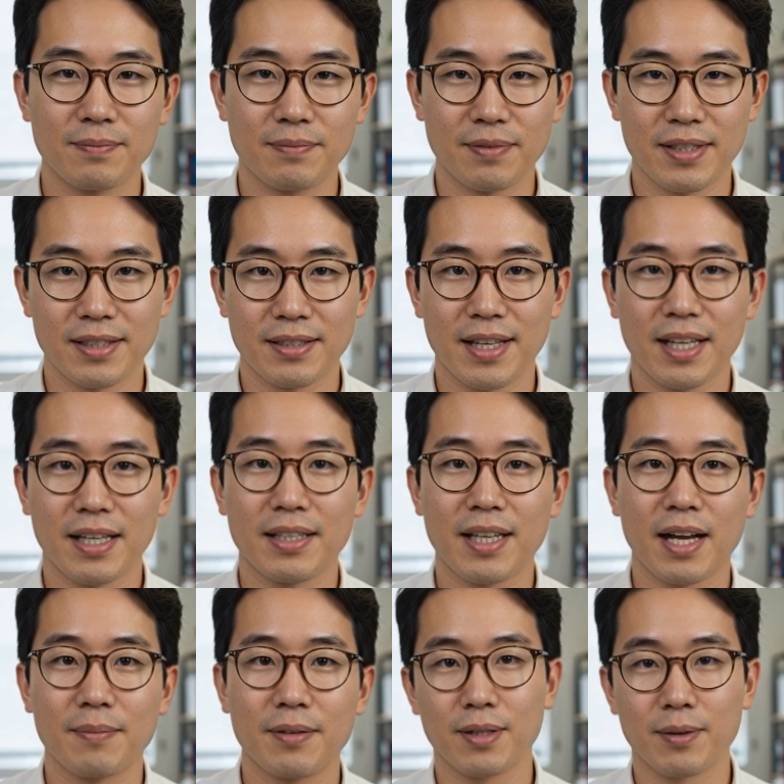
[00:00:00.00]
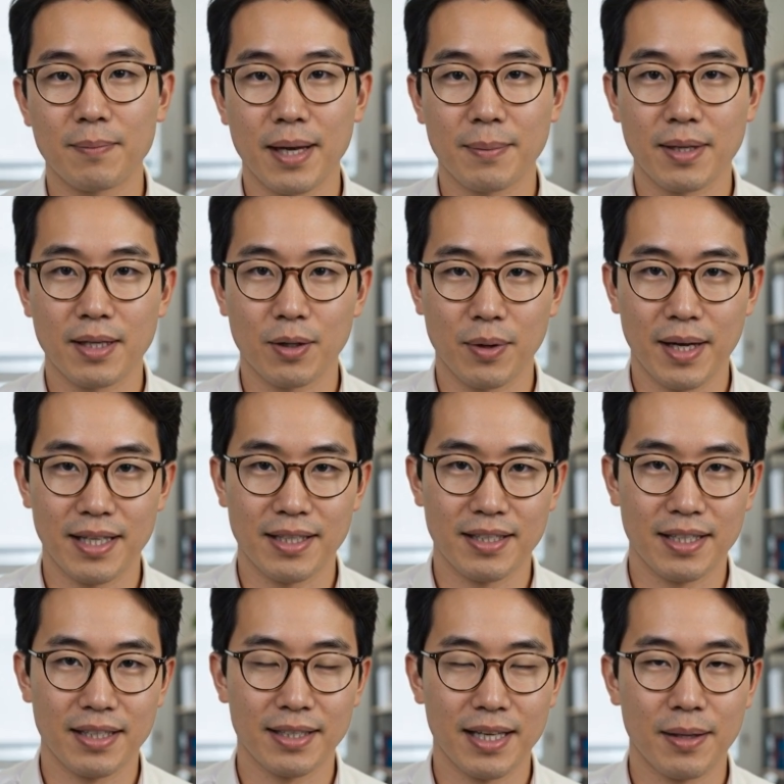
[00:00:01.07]
Synthetic diamond may be the latest
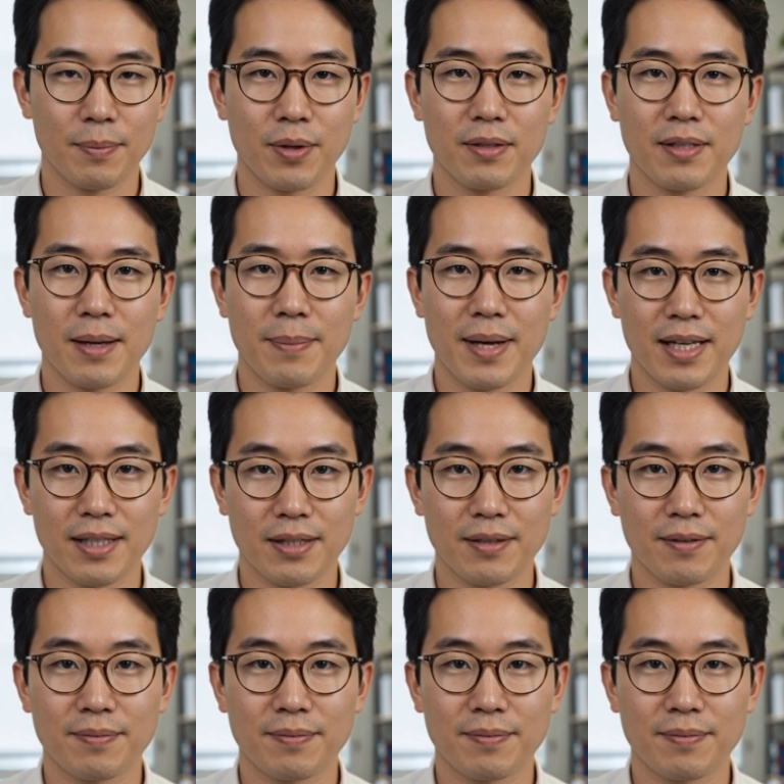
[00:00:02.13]
example of that pattern.